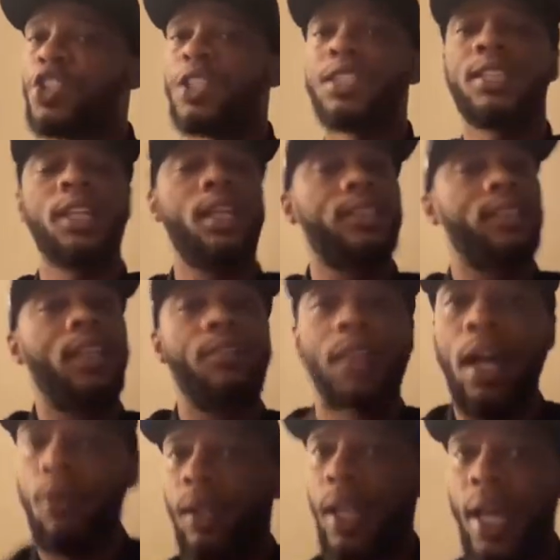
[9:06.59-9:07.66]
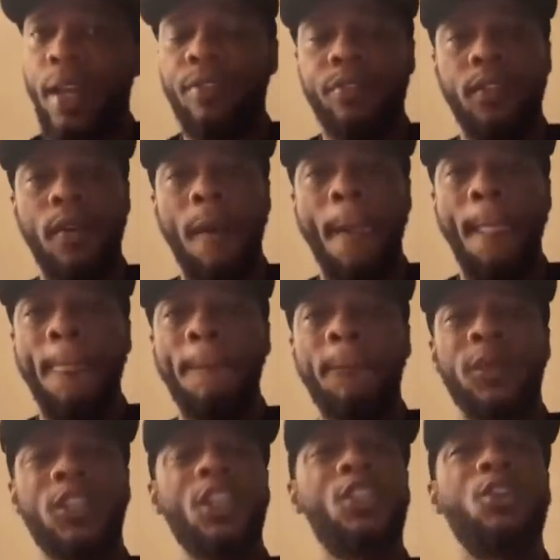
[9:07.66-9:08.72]
She see us living our life.
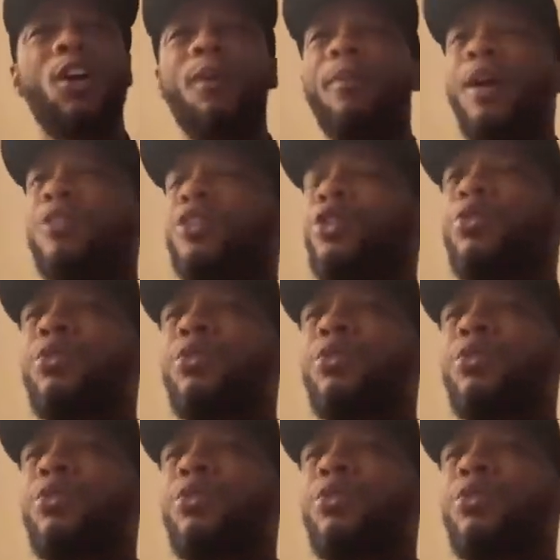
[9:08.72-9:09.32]
She talking about